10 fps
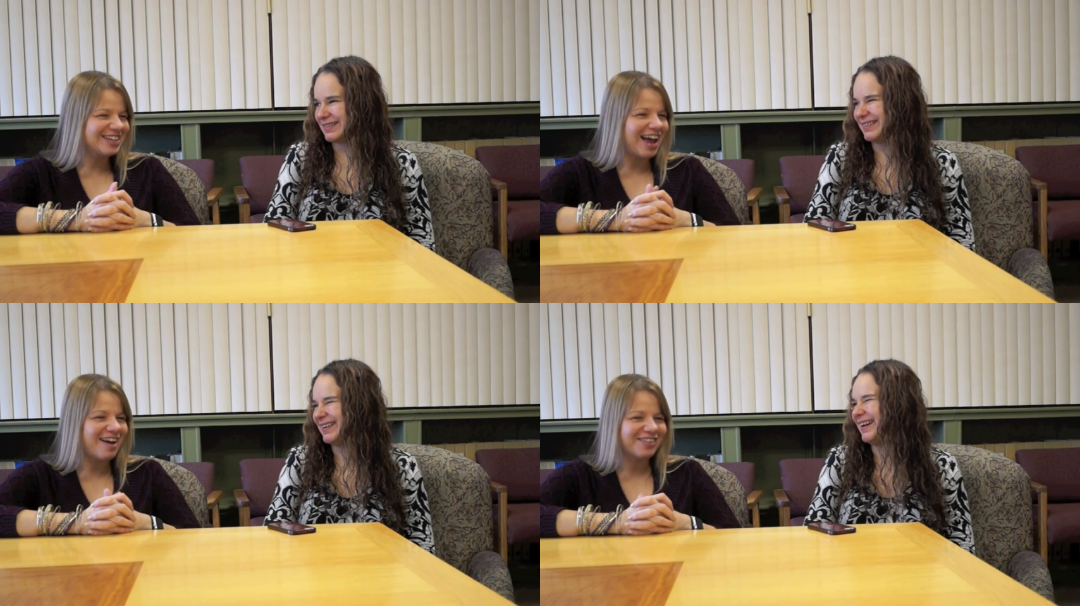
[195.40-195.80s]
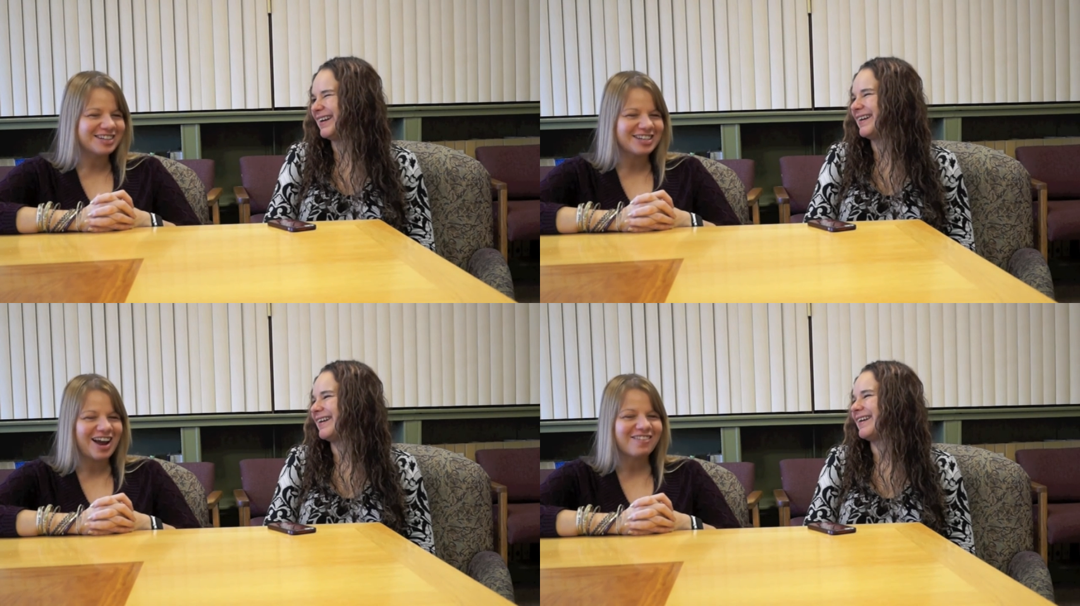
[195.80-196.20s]
Speaker 1: so
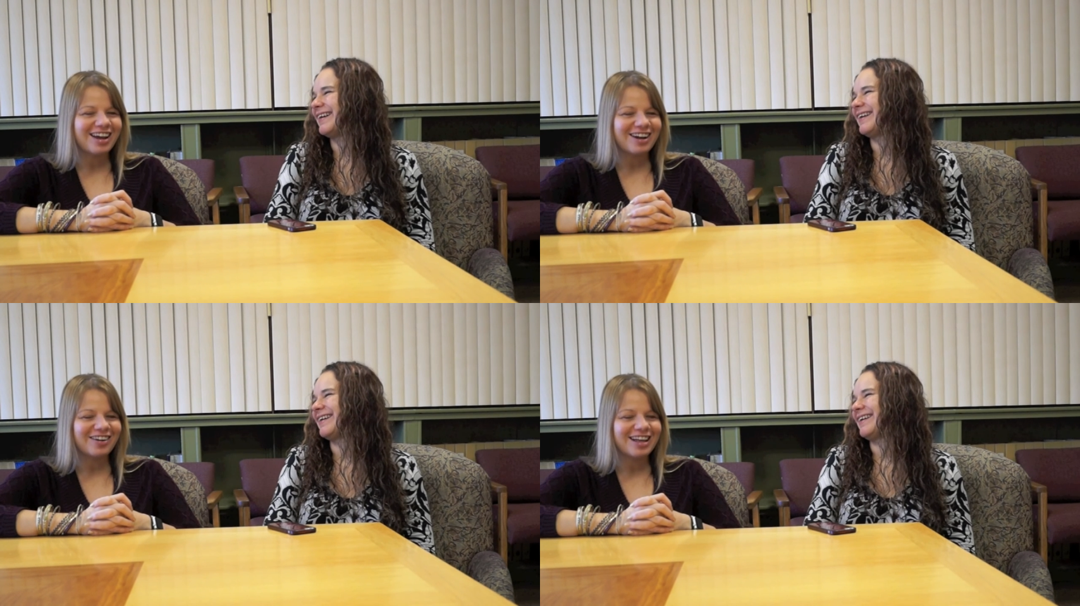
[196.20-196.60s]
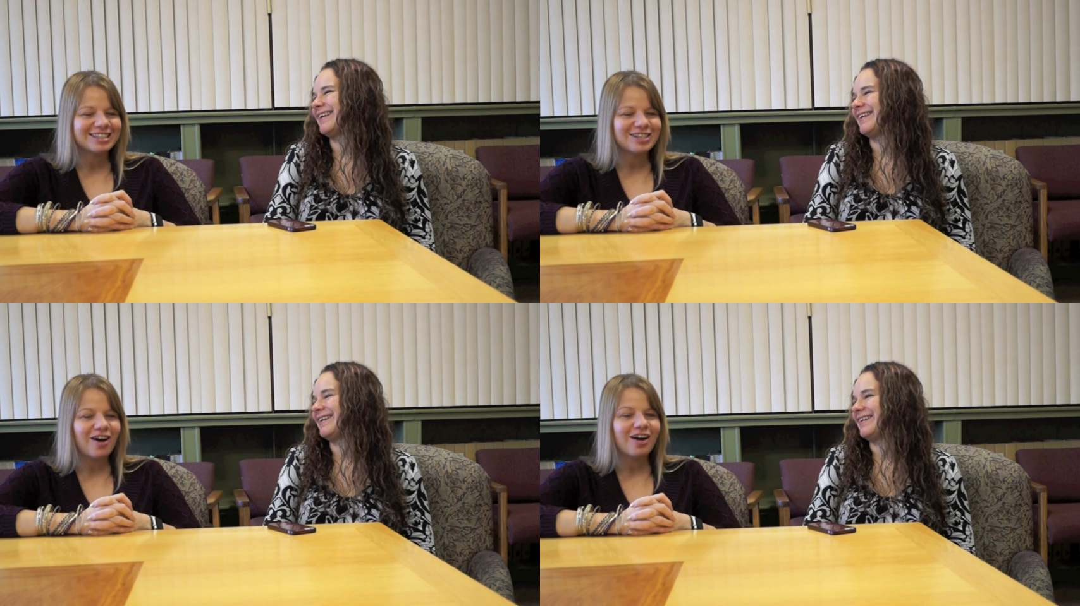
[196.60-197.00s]
every time I hear
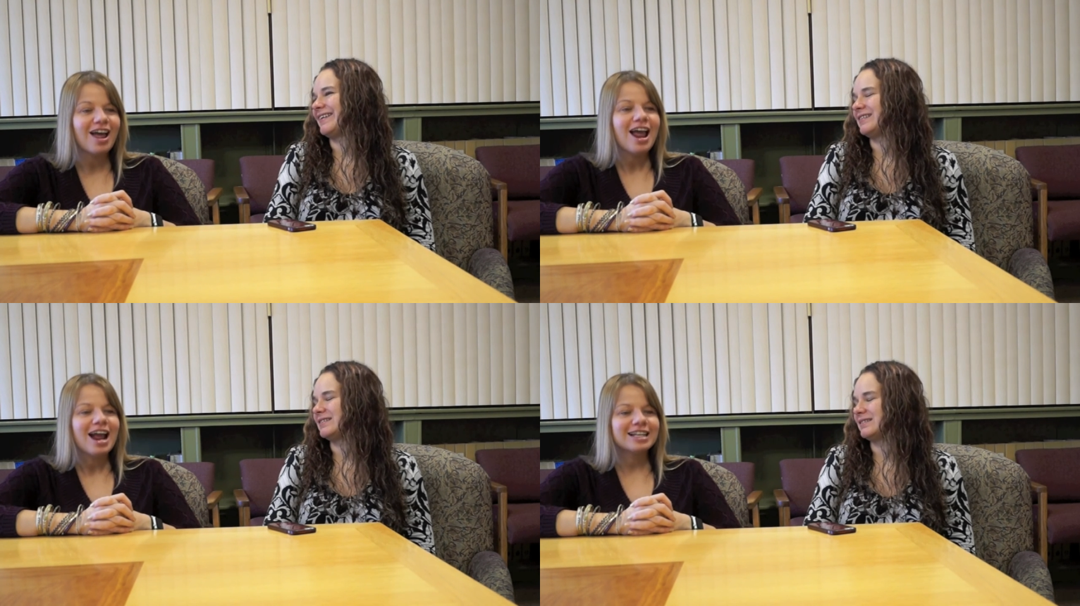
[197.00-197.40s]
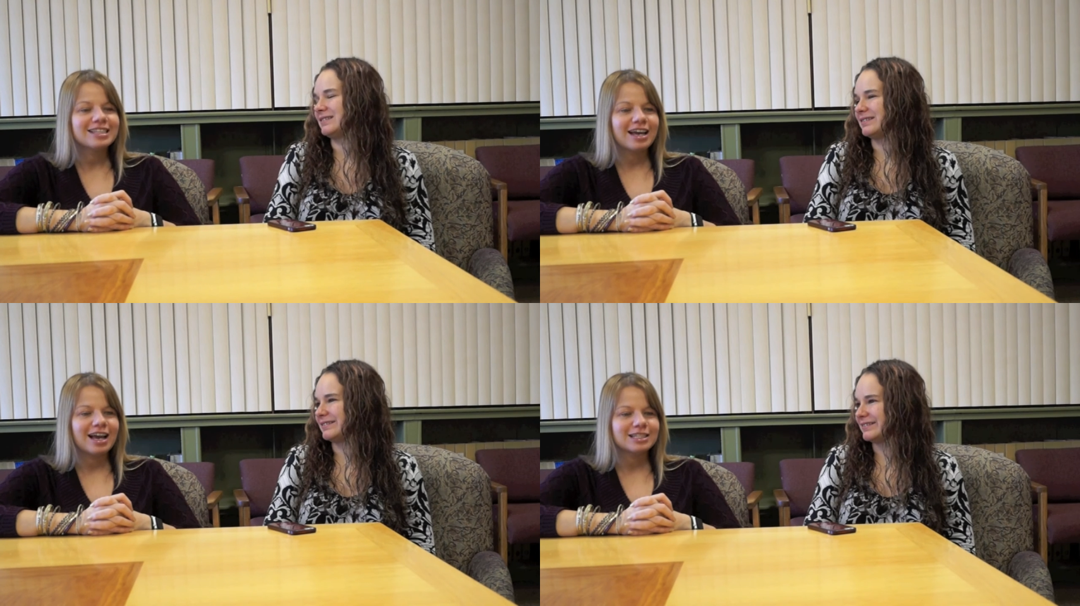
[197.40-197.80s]
that song, it's
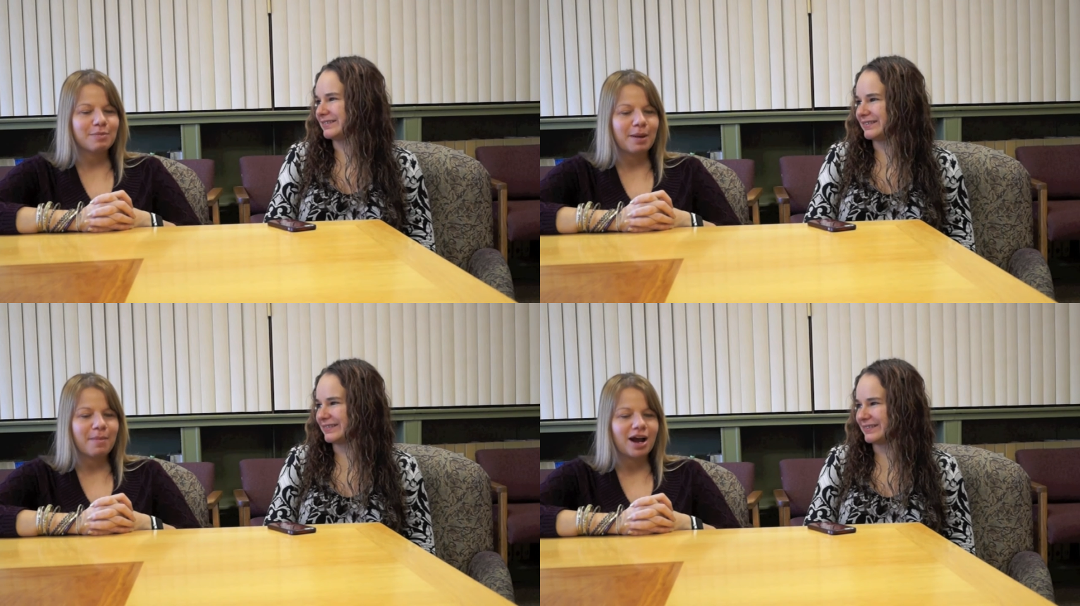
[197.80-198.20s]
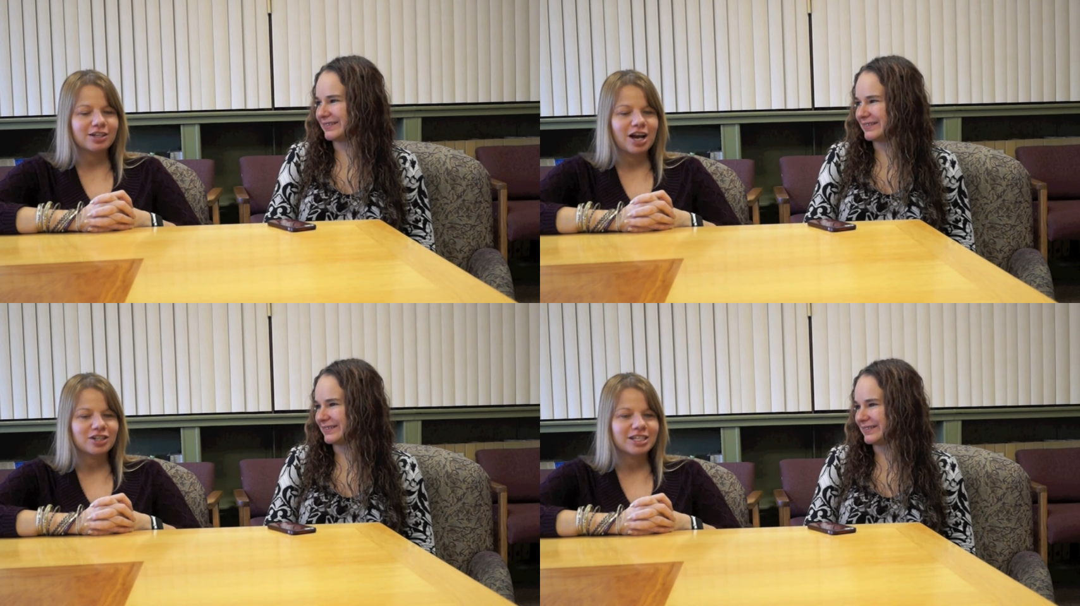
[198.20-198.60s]
like, it's my
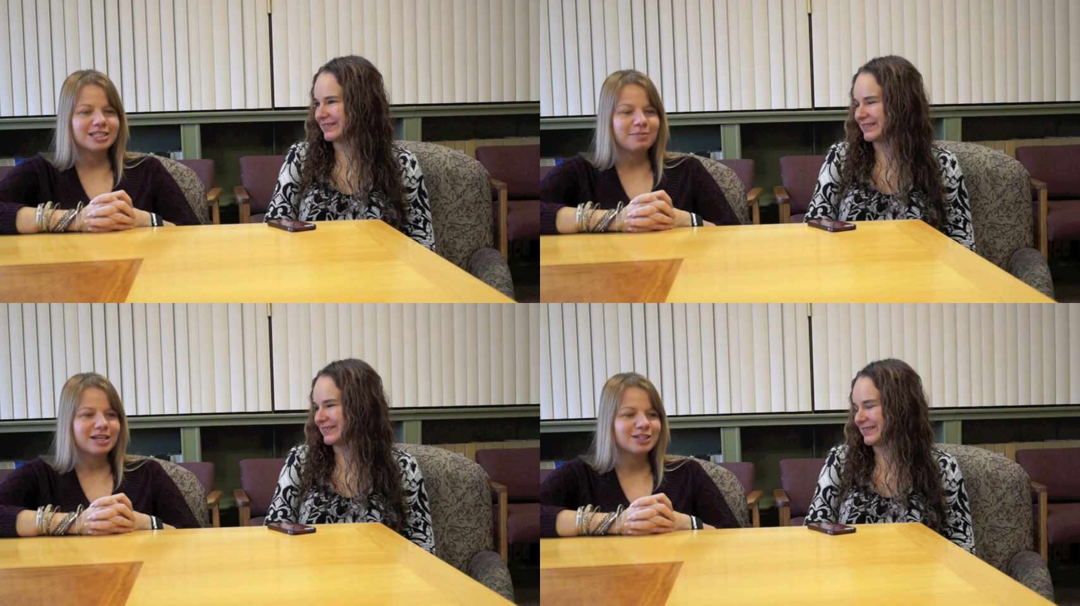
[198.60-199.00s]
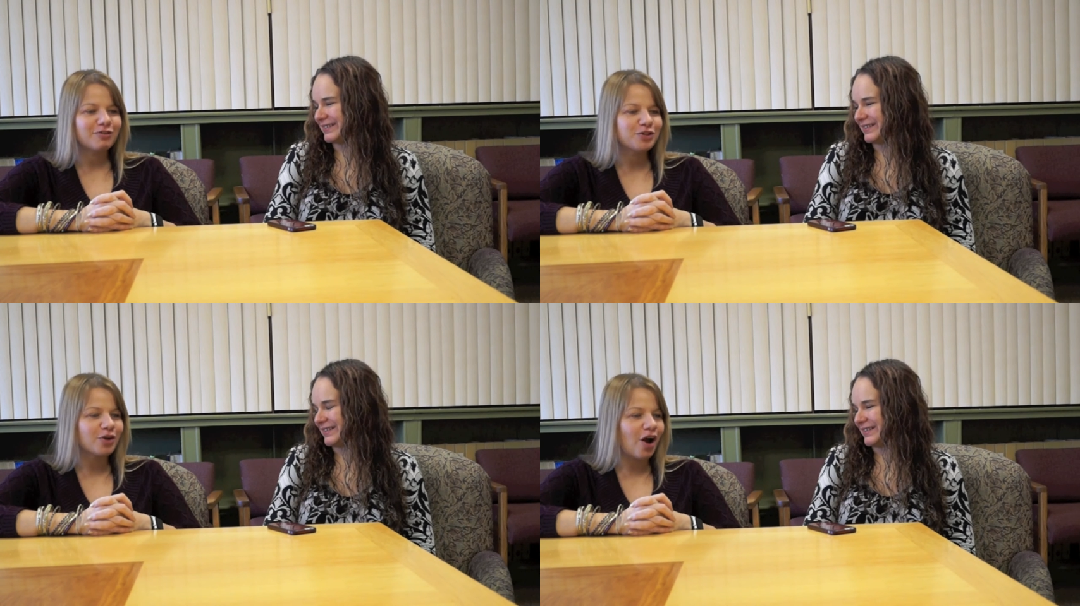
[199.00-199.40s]
montage. I see
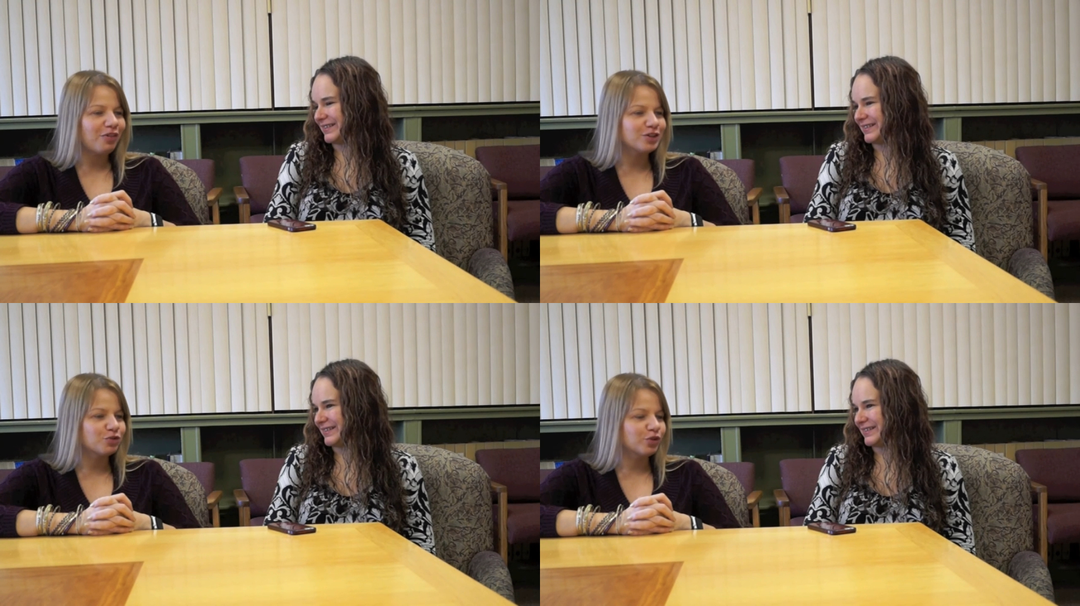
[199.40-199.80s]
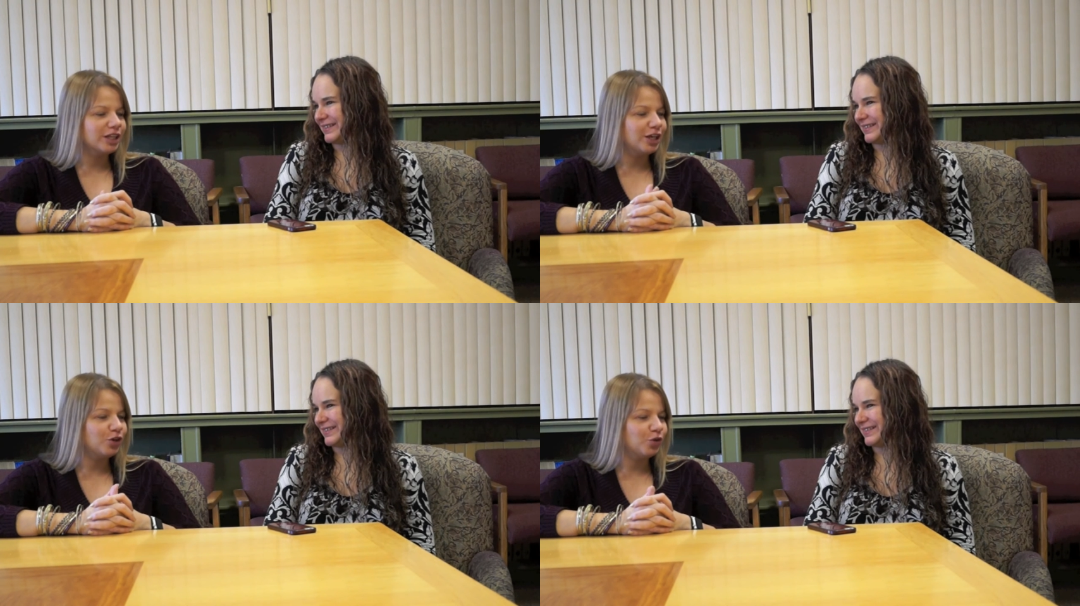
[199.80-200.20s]
myself doing all these
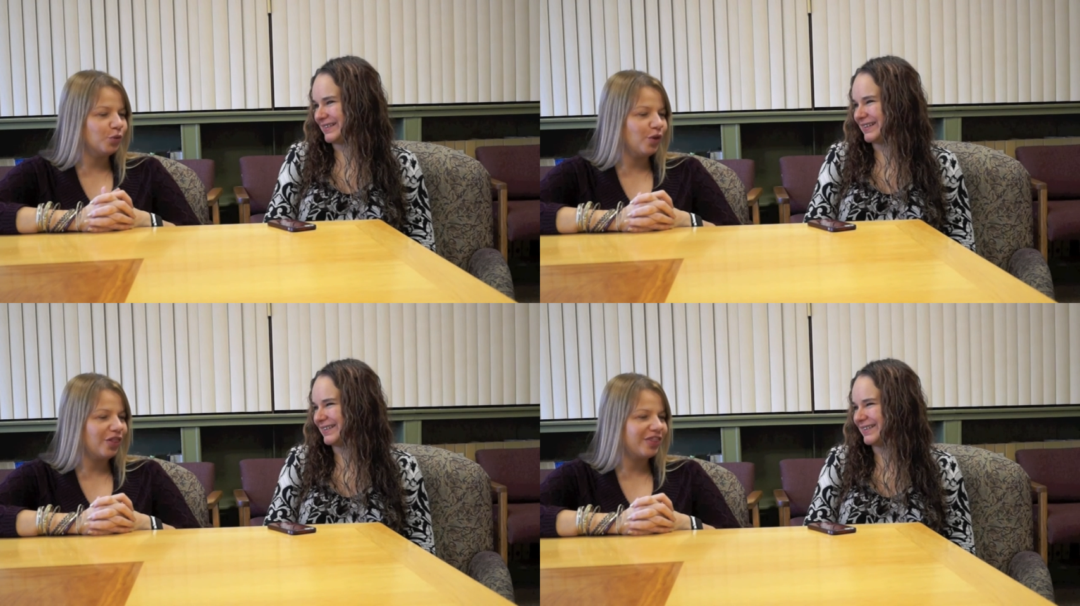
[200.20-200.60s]
really cool